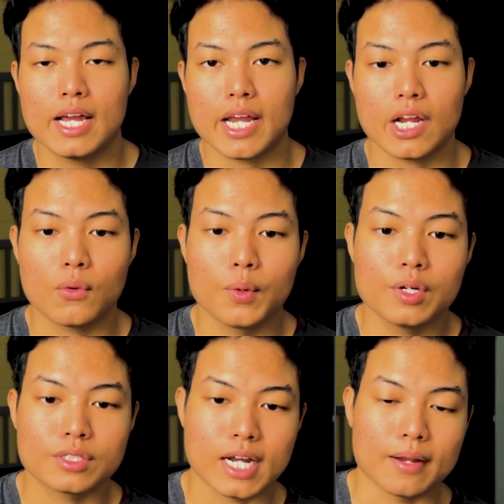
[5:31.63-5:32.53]
in
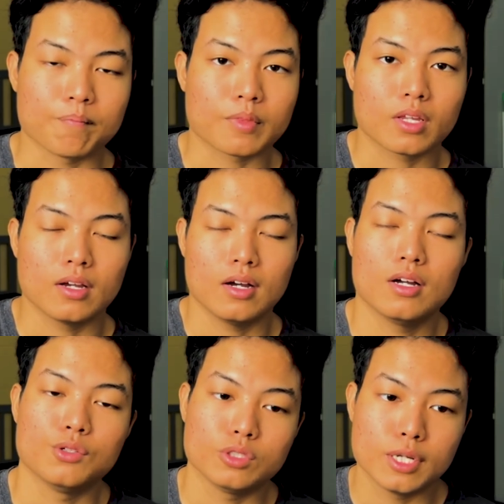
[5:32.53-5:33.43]
real time
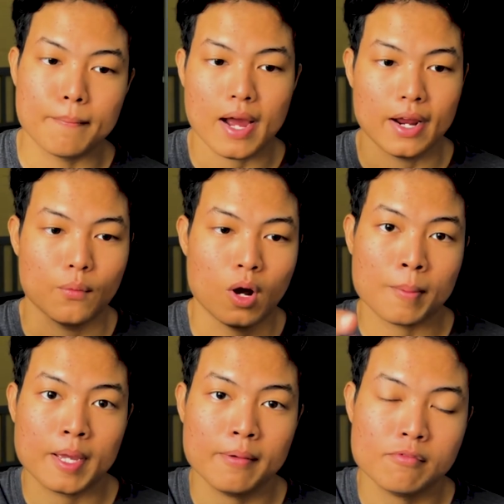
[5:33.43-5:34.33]
using my
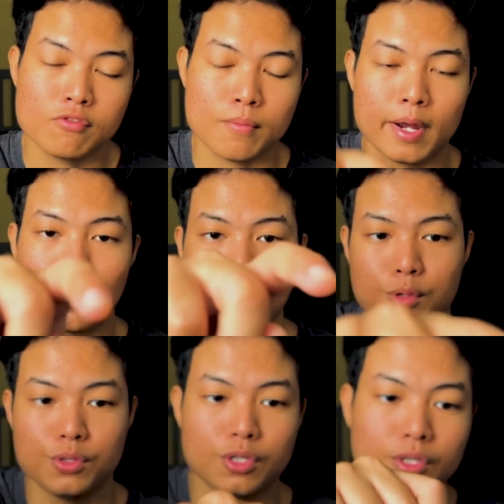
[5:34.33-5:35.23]
webcam from my
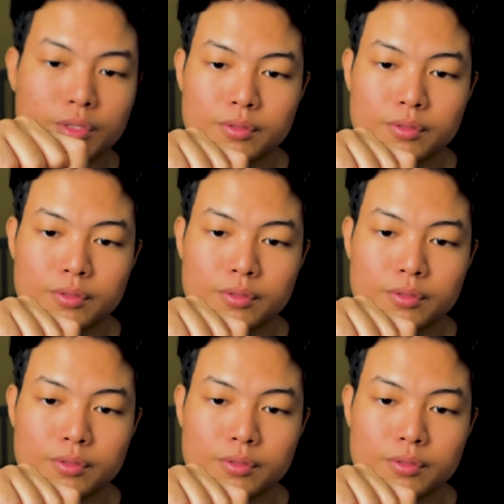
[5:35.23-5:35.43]
computer.